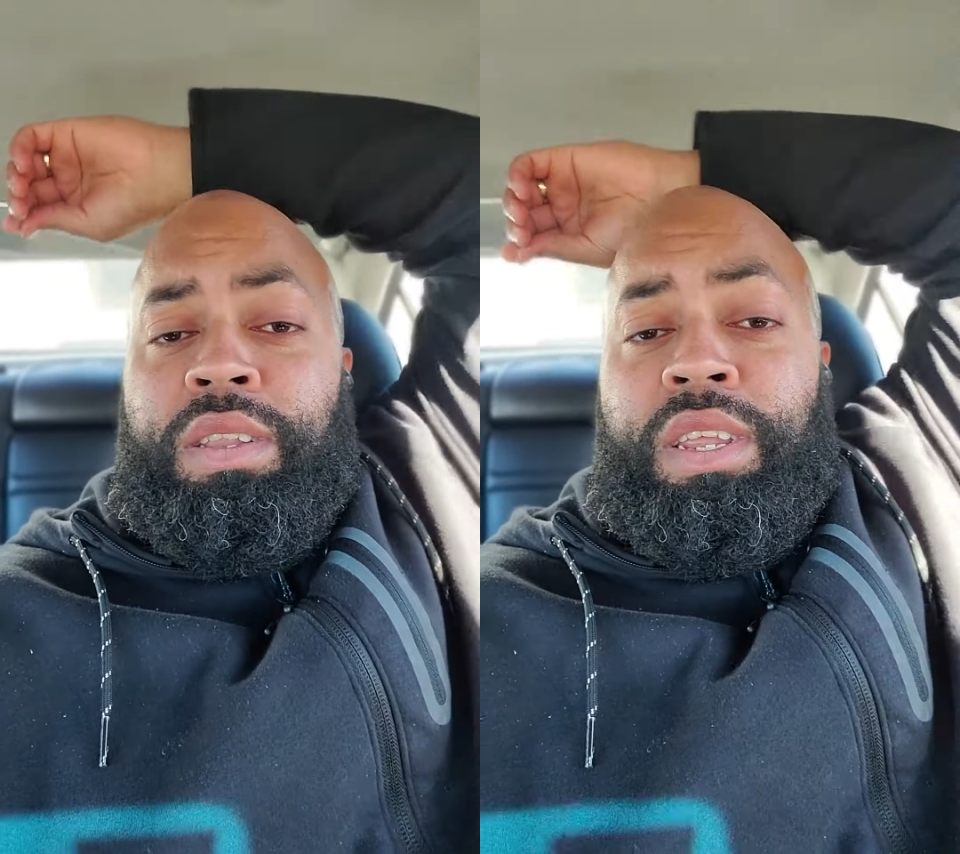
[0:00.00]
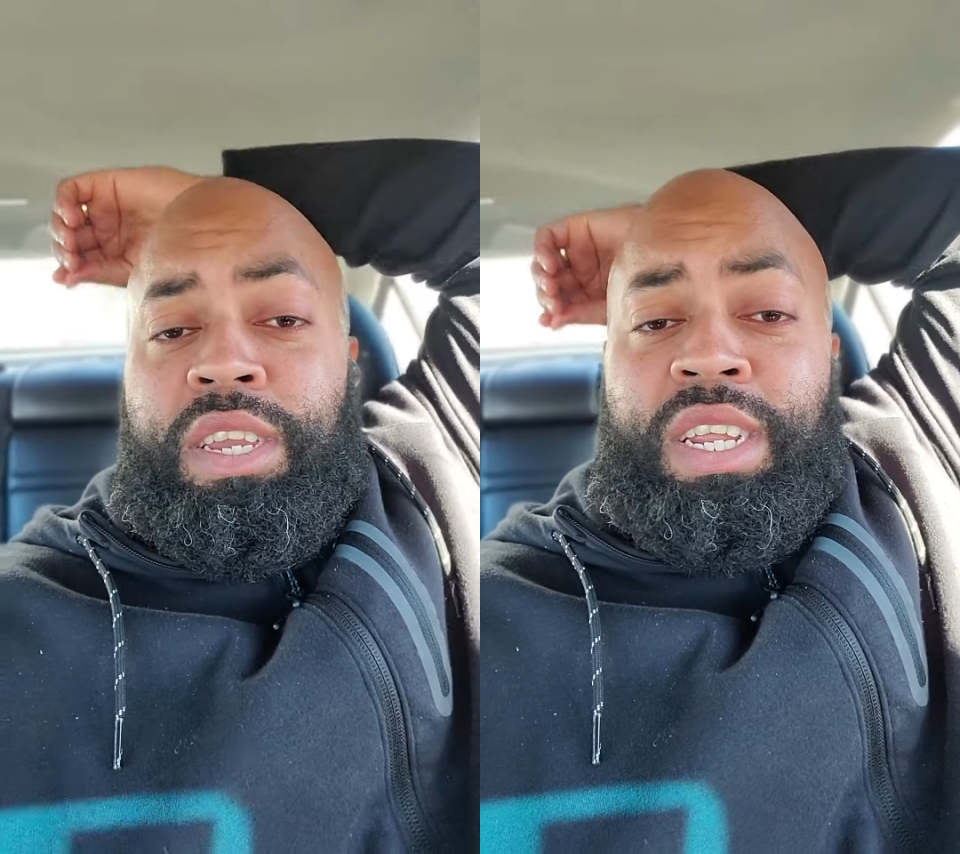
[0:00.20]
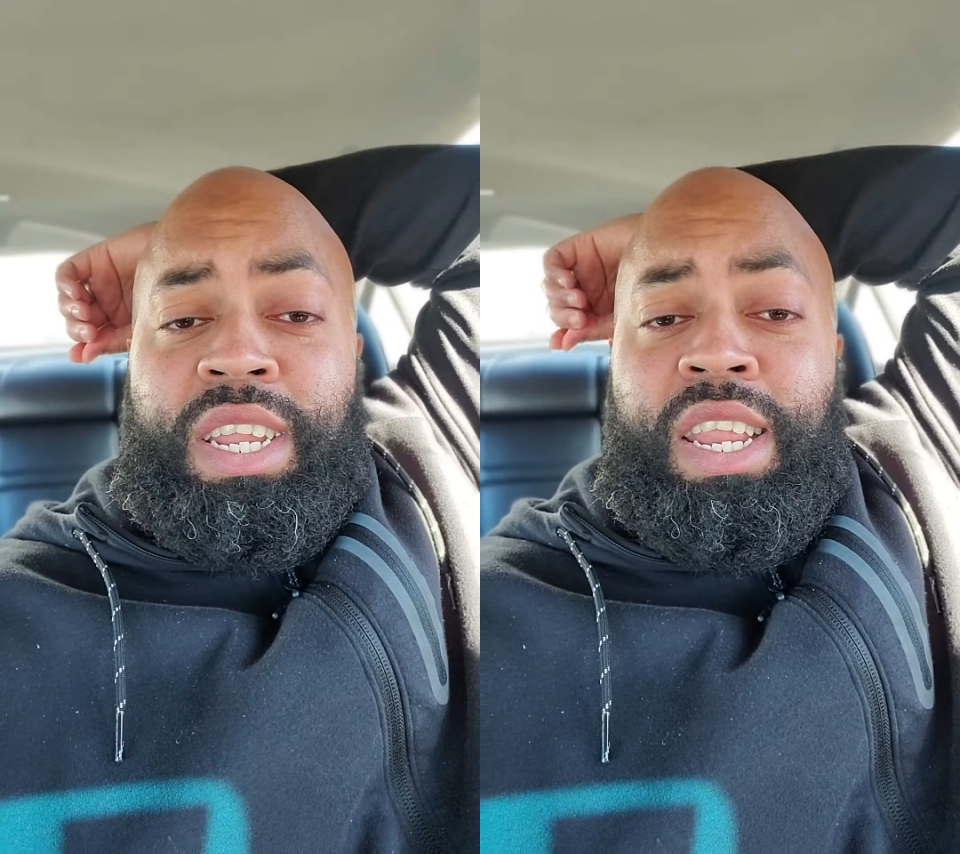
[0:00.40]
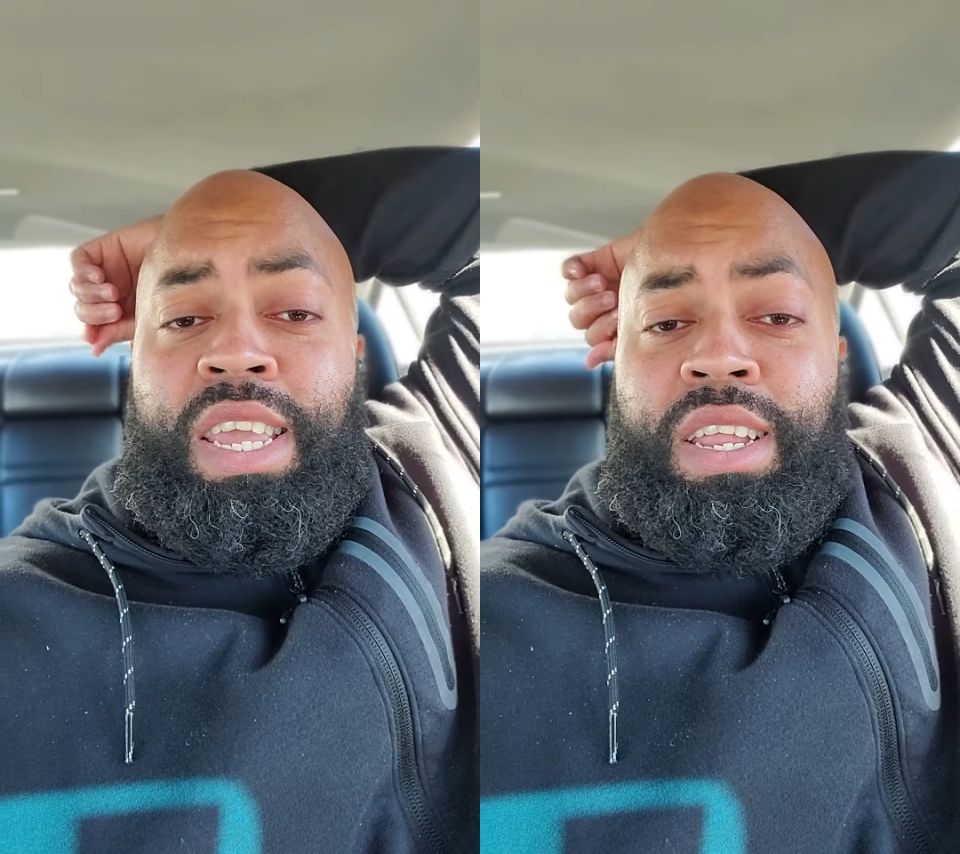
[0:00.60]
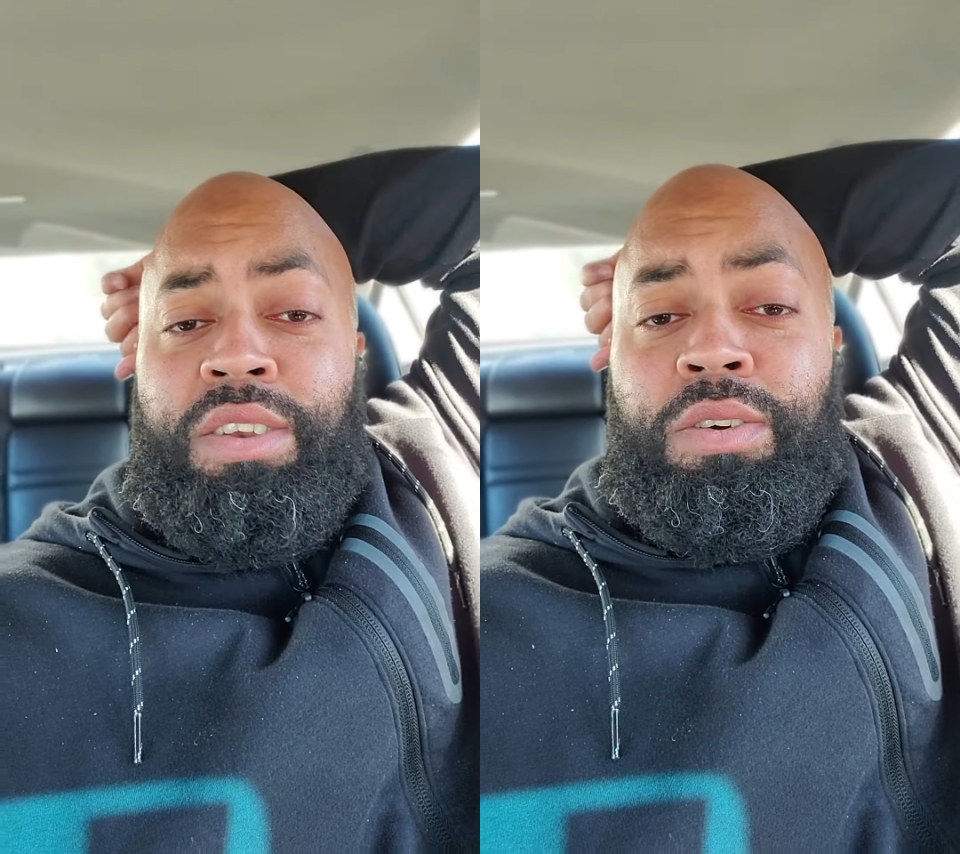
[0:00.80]
The shit that he
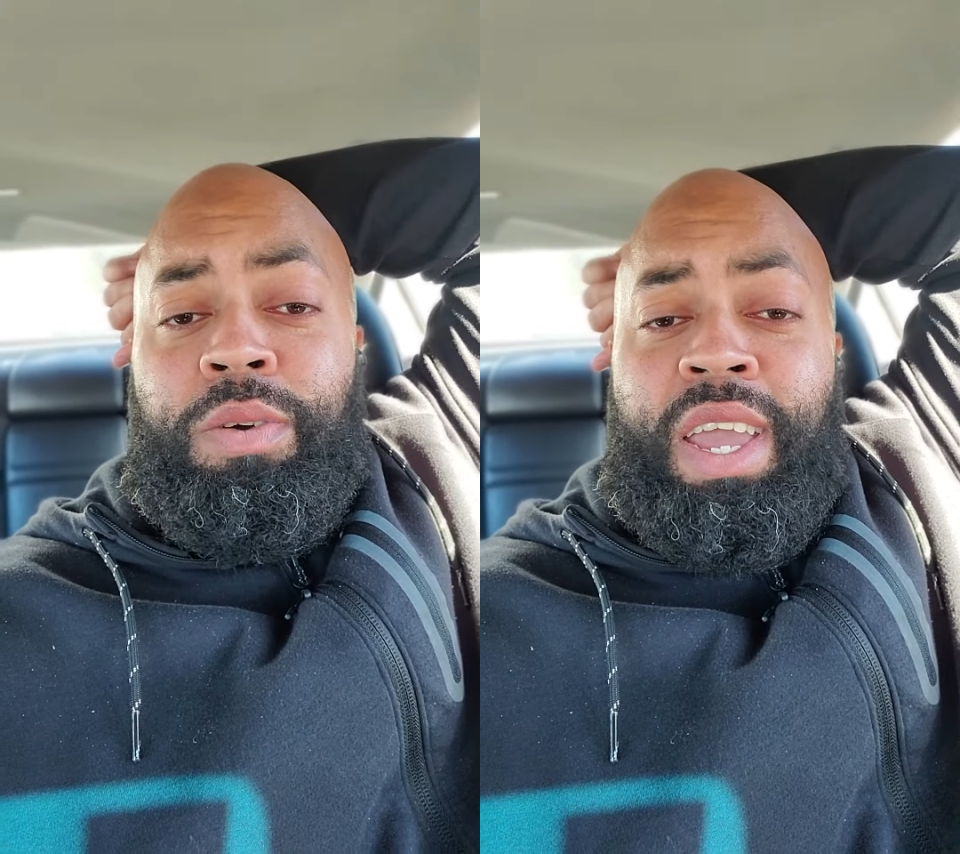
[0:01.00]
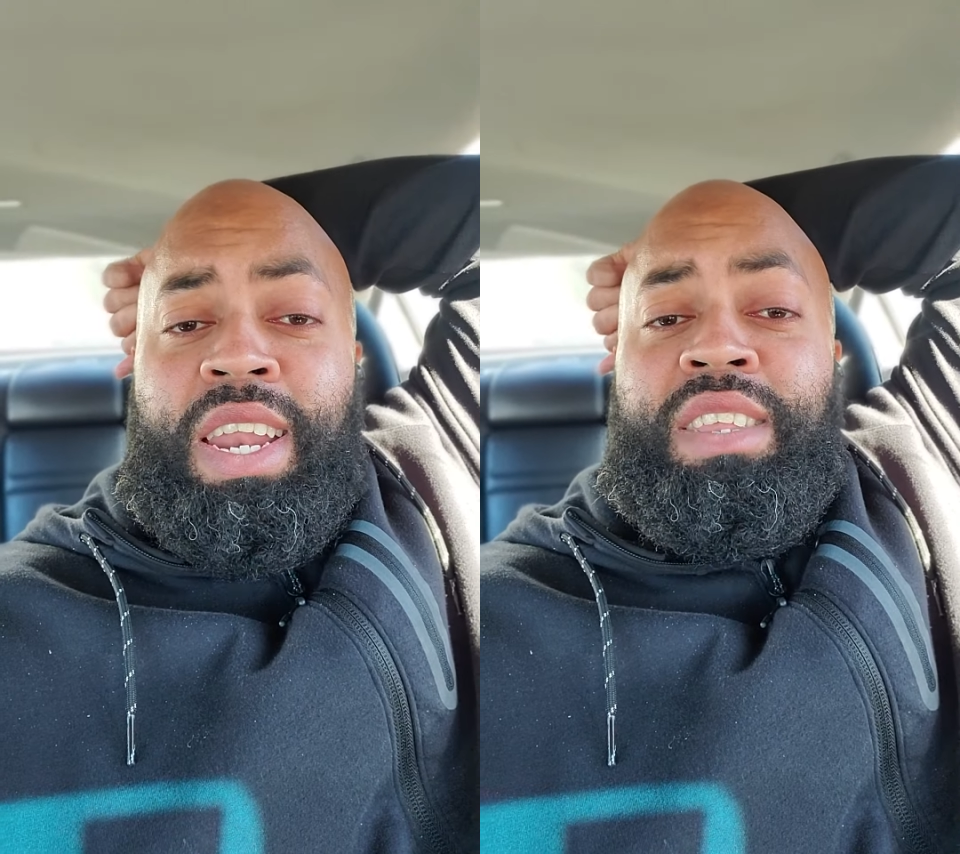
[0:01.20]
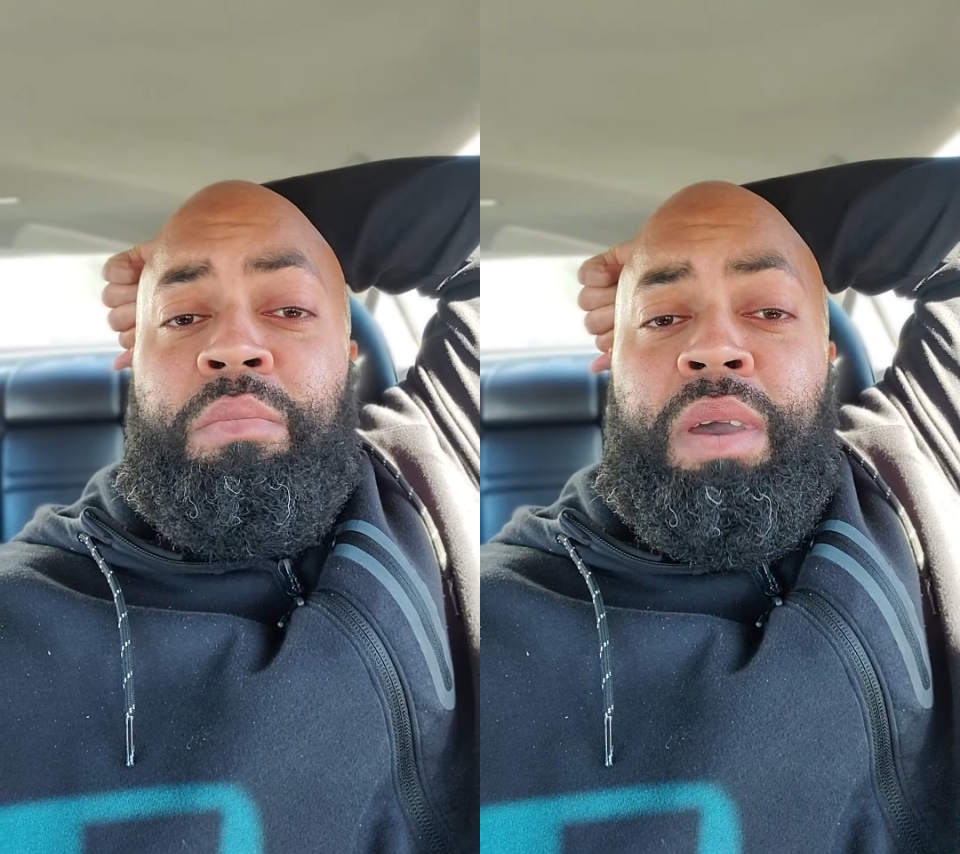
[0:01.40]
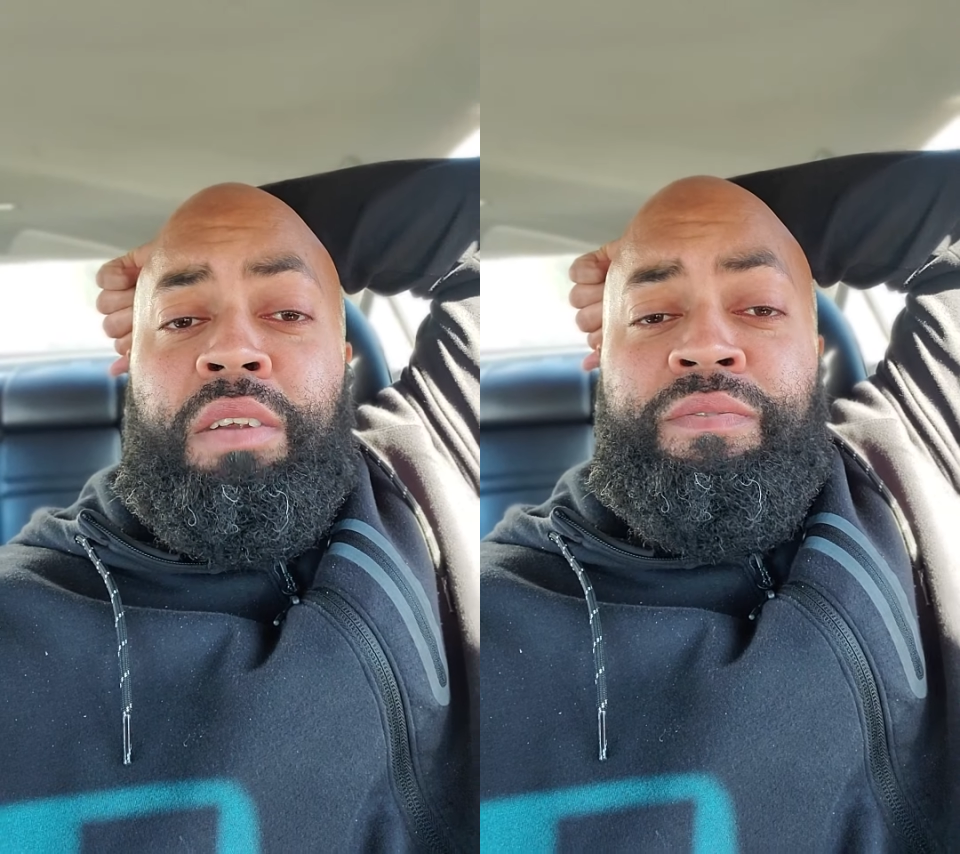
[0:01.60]
can do, and he's a better